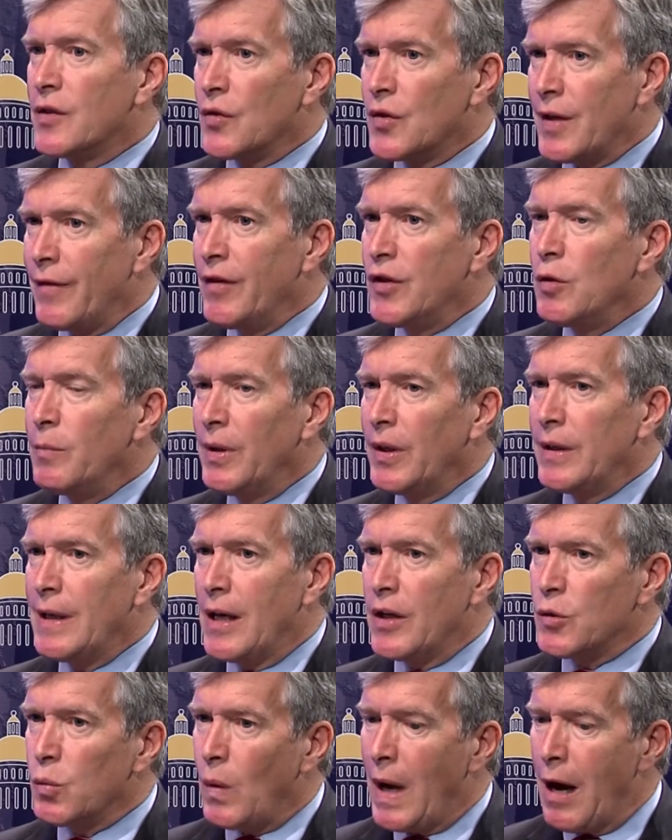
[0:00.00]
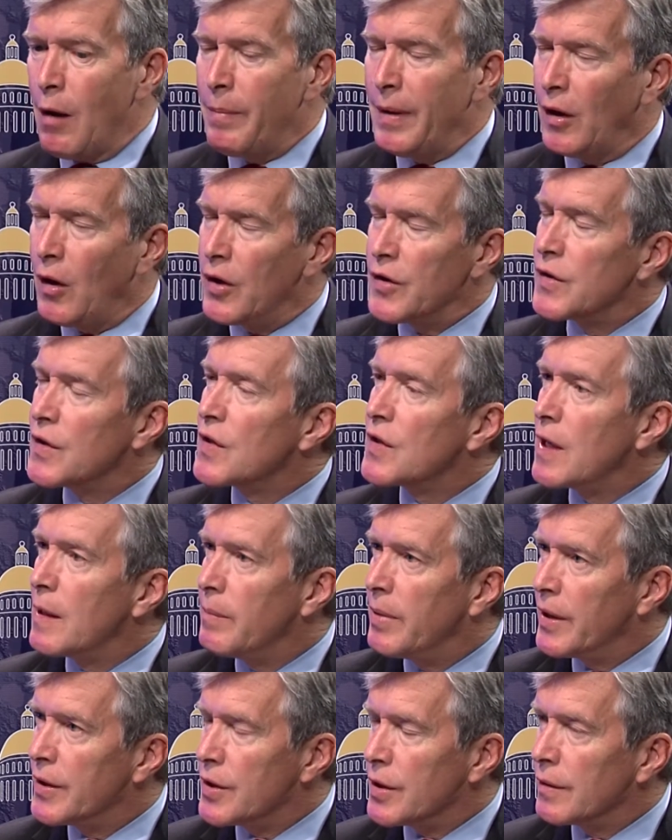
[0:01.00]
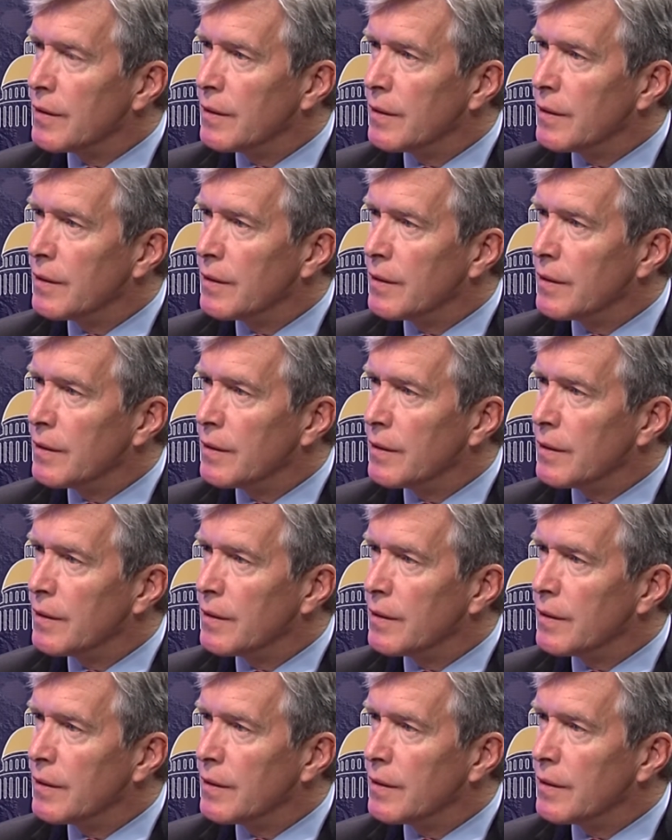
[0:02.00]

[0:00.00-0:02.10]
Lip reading: So $72 billion, how large is the state budget?